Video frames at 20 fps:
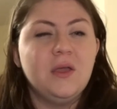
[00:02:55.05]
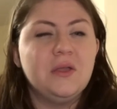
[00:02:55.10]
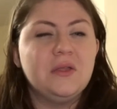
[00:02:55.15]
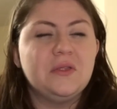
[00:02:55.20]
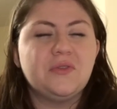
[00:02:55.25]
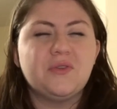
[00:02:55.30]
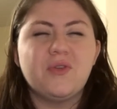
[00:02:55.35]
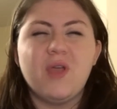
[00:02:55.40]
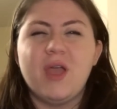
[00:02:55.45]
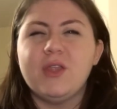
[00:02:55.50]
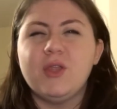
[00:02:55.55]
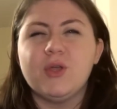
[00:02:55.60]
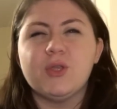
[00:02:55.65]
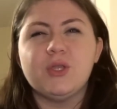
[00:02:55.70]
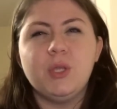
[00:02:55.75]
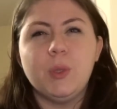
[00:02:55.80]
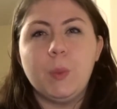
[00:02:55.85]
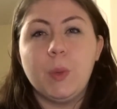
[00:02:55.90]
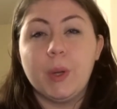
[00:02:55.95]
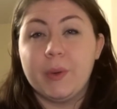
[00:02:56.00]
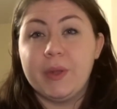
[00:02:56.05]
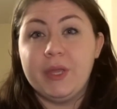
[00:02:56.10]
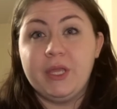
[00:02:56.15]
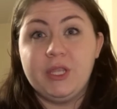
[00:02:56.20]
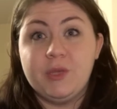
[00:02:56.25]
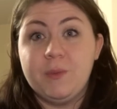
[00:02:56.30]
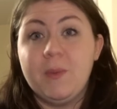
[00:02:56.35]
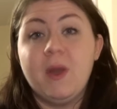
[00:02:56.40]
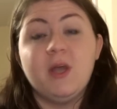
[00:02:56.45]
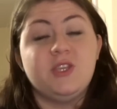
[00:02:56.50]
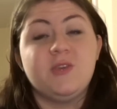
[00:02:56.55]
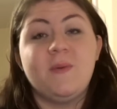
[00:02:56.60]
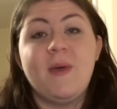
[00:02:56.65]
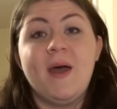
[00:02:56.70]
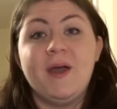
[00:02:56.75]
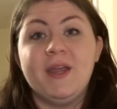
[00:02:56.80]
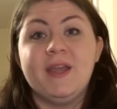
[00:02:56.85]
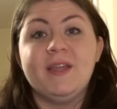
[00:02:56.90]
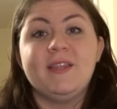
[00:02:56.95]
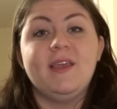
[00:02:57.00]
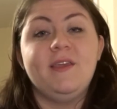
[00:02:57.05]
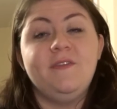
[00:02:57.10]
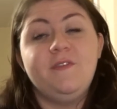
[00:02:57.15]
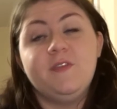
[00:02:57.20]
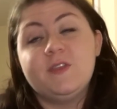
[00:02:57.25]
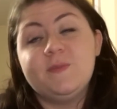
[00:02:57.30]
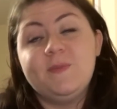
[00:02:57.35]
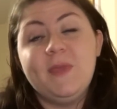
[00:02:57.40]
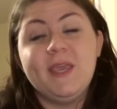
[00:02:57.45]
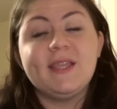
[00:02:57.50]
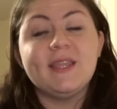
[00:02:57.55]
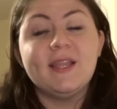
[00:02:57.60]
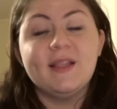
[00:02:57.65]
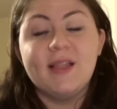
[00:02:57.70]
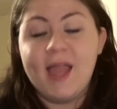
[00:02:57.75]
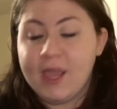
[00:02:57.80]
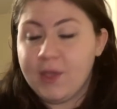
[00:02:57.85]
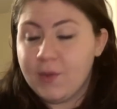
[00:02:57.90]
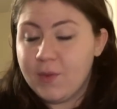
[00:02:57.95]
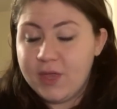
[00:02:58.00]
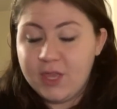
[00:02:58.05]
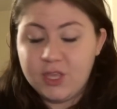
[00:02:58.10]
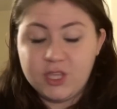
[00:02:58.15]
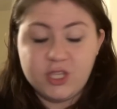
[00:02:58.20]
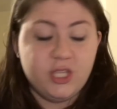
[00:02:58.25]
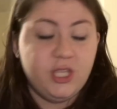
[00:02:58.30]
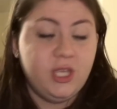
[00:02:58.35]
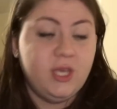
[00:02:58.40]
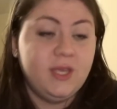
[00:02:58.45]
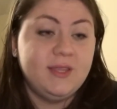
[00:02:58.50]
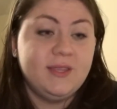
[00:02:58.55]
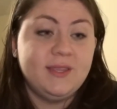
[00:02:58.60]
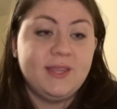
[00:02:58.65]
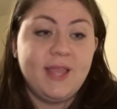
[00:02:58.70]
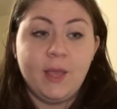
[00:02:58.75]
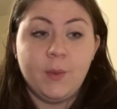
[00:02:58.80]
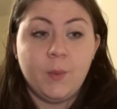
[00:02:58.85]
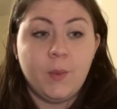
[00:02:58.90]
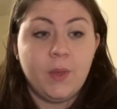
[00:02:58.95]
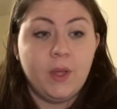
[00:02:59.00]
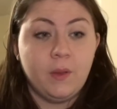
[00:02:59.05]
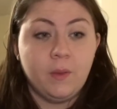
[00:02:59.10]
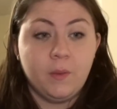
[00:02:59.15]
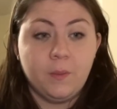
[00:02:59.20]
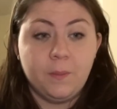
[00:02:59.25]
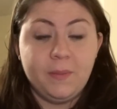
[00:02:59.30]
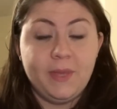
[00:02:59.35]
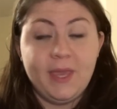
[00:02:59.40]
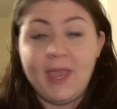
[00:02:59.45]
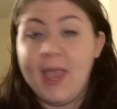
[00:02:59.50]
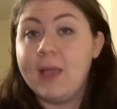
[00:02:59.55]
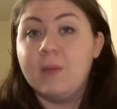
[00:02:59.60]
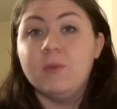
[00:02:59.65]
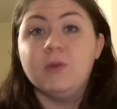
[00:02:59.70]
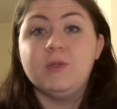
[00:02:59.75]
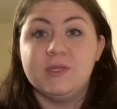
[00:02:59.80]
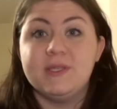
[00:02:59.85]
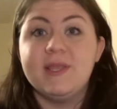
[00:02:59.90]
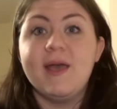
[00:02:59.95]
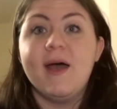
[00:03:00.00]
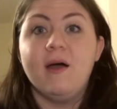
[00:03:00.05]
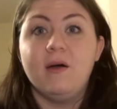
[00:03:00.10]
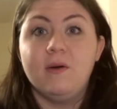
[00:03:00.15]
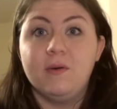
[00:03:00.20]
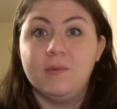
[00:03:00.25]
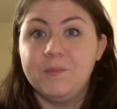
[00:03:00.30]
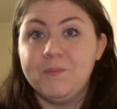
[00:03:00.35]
try not to worry too much about it. If you speak the language, they will be able to tell.